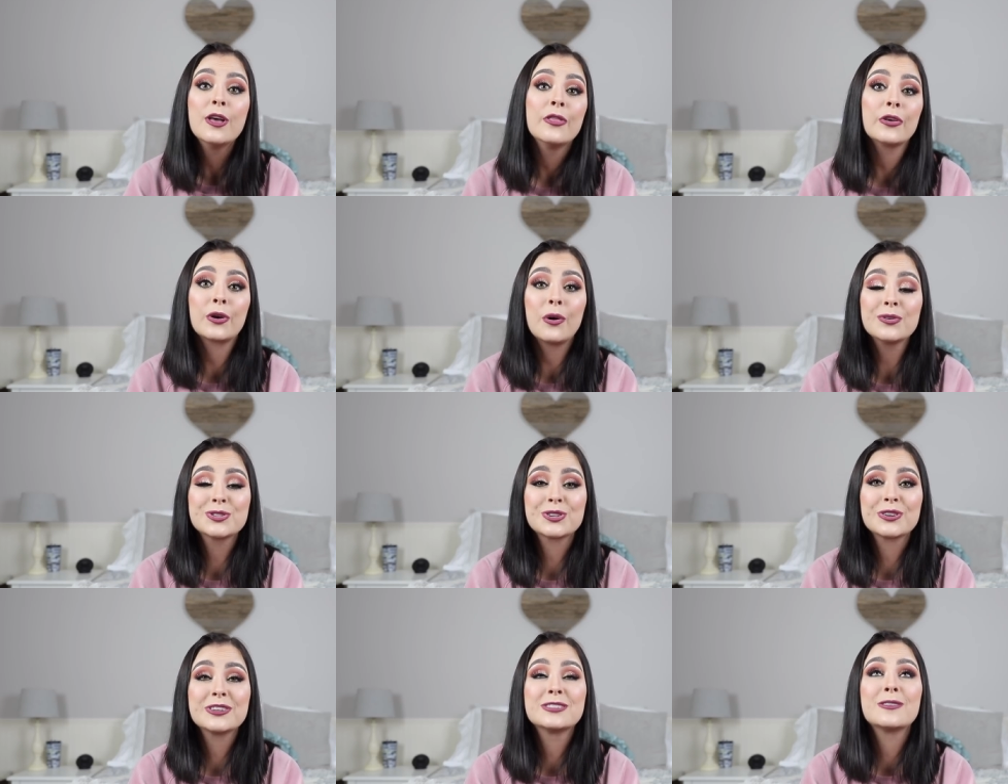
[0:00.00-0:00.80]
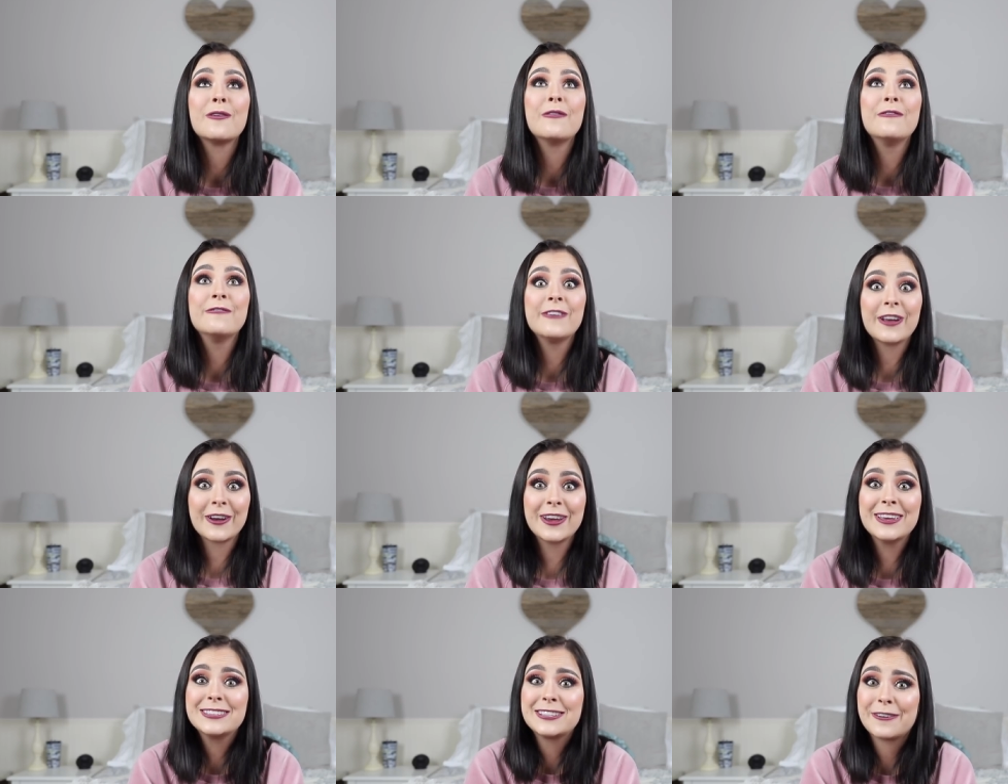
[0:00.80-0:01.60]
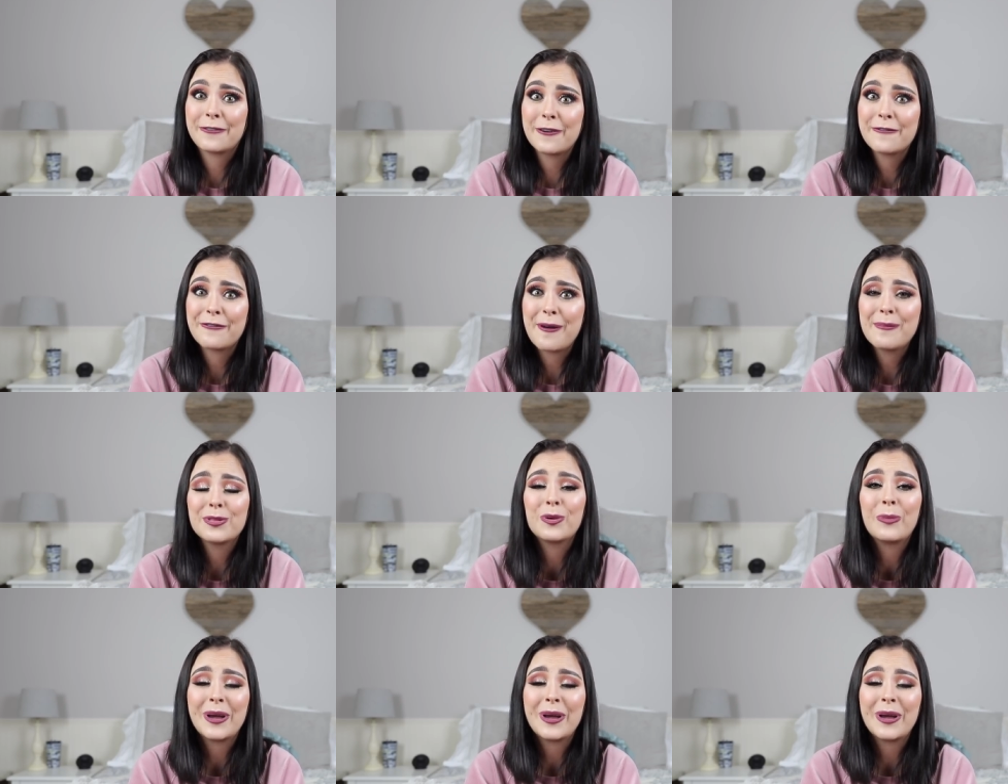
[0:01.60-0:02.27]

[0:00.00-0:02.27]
The culture is very different from the